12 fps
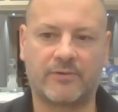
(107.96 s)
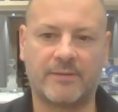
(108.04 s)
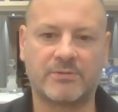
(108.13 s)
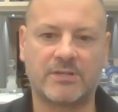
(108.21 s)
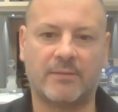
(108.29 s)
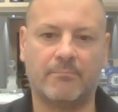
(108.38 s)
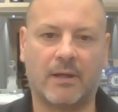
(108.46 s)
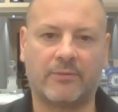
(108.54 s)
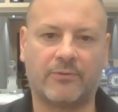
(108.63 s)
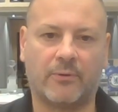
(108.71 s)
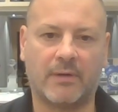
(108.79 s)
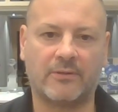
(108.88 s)
three percent
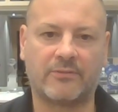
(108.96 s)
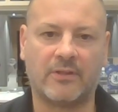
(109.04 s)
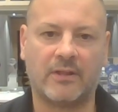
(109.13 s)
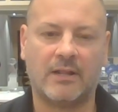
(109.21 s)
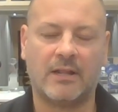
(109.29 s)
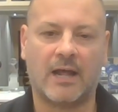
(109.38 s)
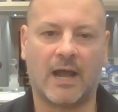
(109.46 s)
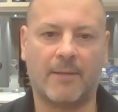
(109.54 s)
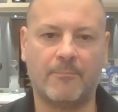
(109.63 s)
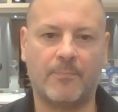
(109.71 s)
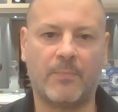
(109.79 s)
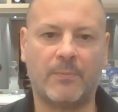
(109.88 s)
month on month.
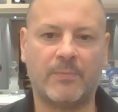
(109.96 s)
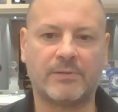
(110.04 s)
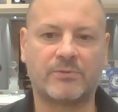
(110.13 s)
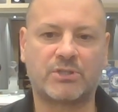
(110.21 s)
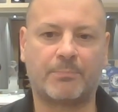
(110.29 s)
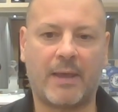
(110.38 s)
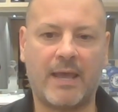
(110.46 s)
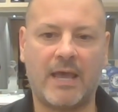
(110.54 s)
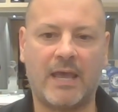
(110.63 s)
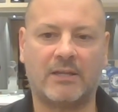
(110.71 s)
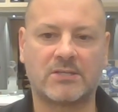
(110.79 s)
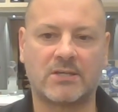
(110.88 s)
Um,
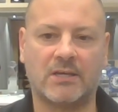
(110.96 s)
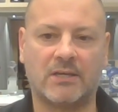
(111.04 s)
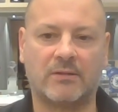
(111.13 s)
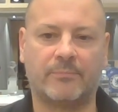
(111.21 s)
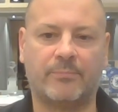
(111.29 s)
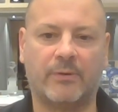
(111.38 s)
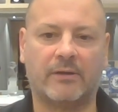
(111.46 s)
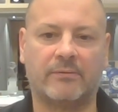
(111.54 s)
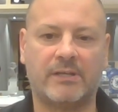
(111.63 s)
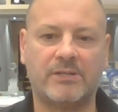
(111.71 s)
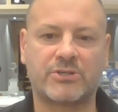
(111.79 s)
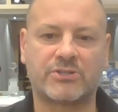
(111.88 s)
Japan is an
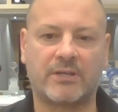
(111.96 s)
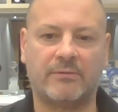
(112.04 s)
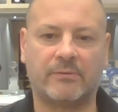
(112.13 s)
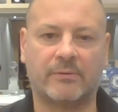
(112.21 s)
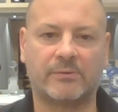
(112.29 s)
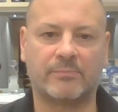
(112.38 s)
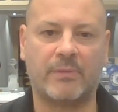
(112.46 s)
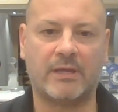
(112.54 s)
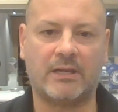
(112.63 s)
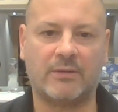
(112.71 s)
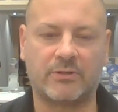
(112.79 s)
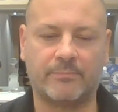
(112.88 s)
interesting
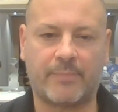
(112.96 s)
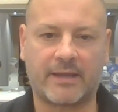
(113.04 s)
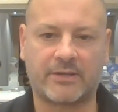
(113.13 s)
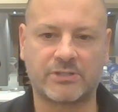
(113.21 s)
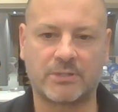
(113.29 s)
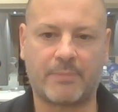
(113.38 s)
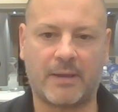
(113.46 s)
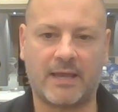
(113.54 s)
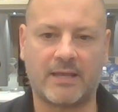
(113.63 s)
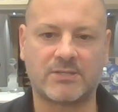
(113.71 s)
meeting with the Bank of Japan.